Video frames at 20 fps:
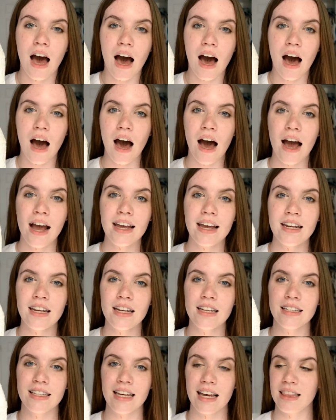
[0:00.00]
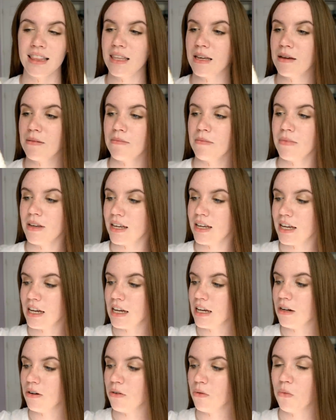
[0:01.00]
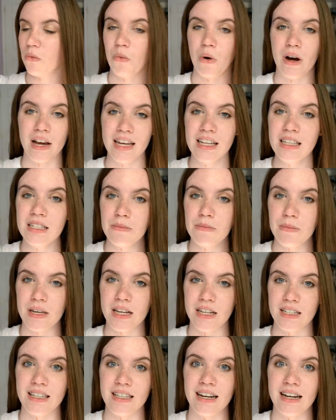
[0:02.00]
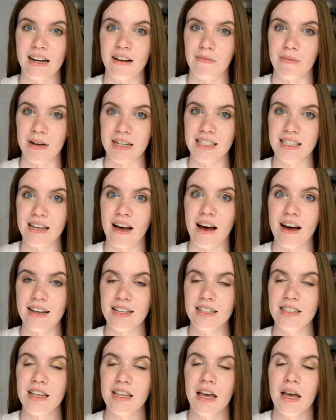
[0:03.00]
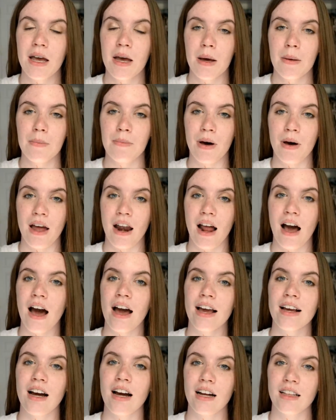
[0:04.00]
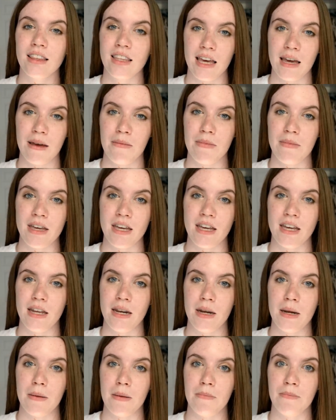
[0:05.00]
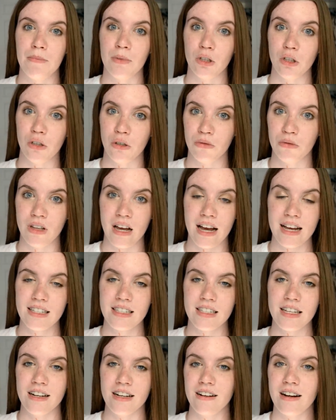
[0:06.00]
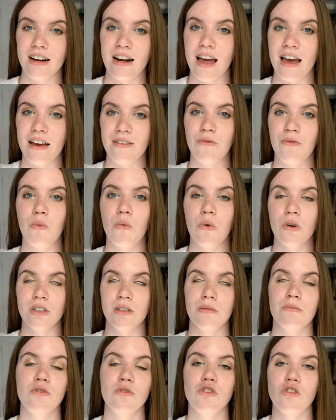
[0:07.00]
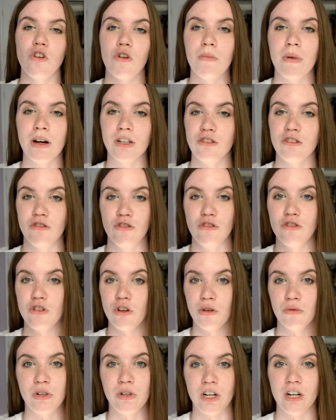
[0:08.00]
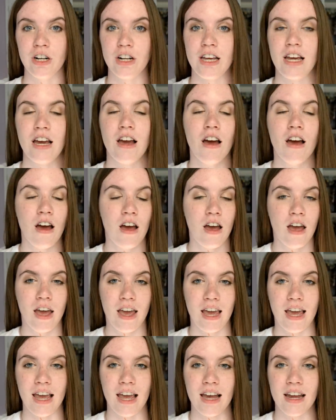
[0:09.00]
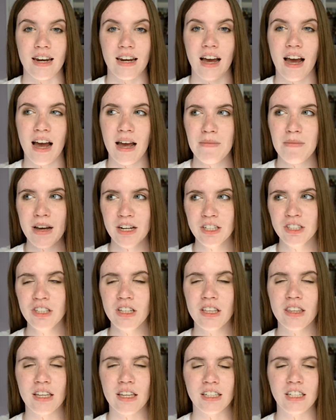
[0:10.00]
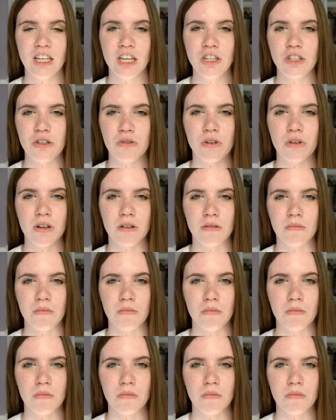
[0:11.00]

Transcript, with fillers: I didn't get them in white because they didn't have my size. But I got them in blue last year and I've worn them so much. They're so dirty. And I'm actually thinking you can...